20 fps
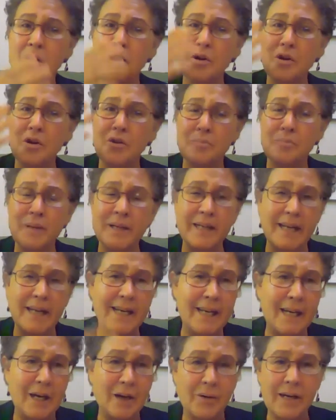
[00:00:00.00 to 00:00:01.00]
who've been
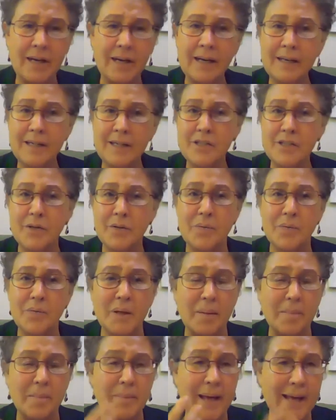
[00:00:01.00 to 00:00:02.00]
adhering to
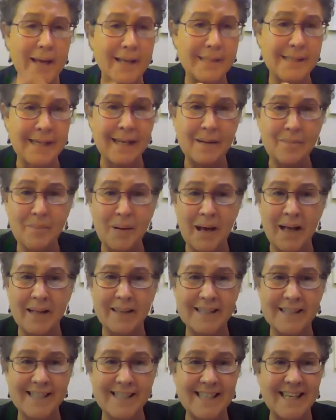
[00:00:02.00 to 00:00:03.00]
the masking
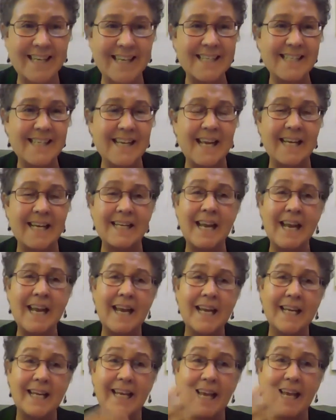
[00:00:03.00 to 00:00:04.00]
policies and
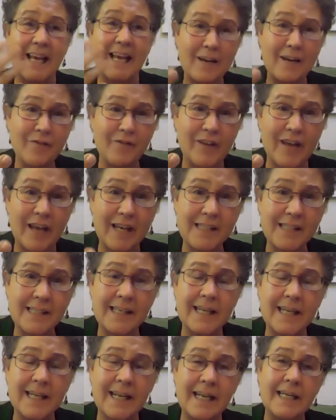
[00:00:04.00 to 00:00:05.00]
getting
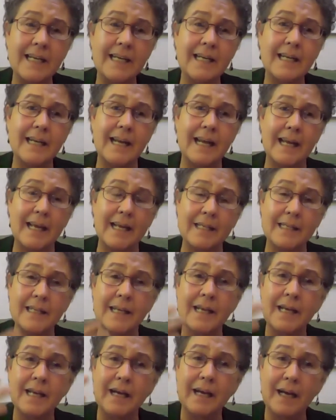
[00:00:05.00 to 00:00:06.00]
vaccinated and
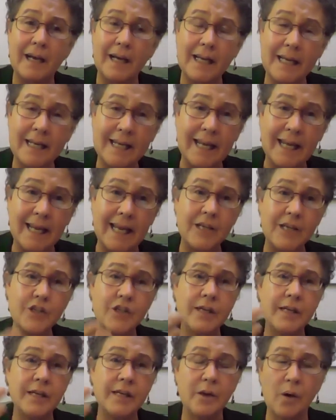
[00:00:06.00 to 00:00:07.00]

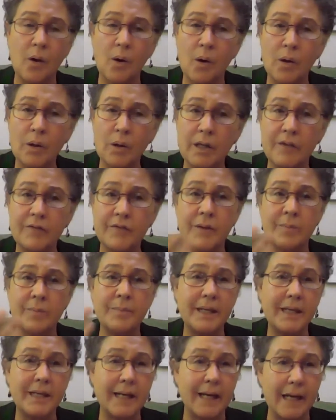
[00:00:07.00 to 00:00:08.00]
engaging in all of the
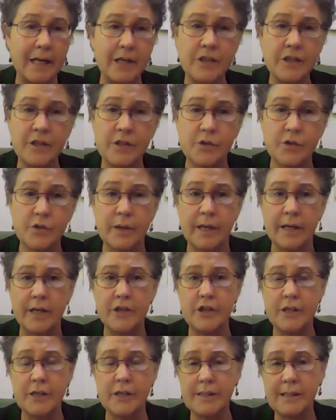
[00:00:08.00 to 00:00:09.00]
mitigation
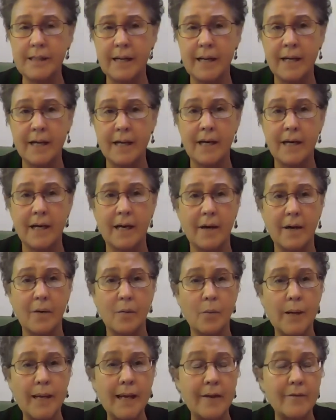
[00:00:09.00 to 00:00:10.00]
strategies.
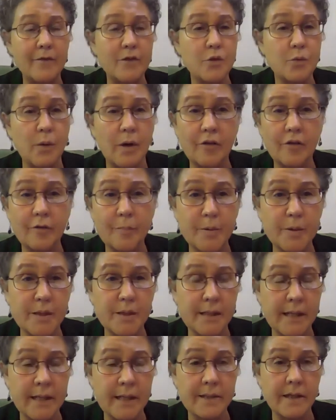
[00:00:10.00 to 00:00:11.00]
We have
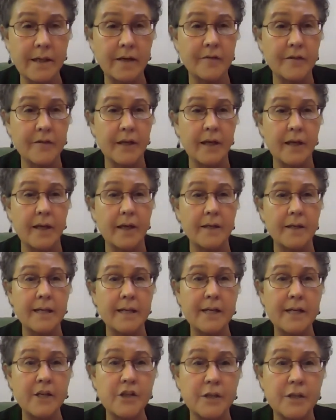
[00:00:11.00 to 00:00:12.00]
12% of the
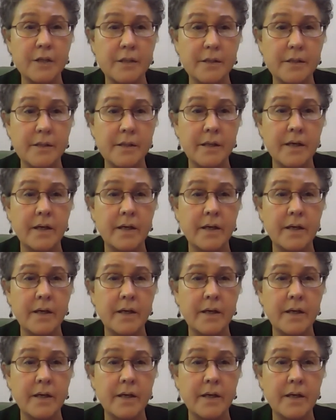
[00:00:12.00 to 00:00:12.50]
nation's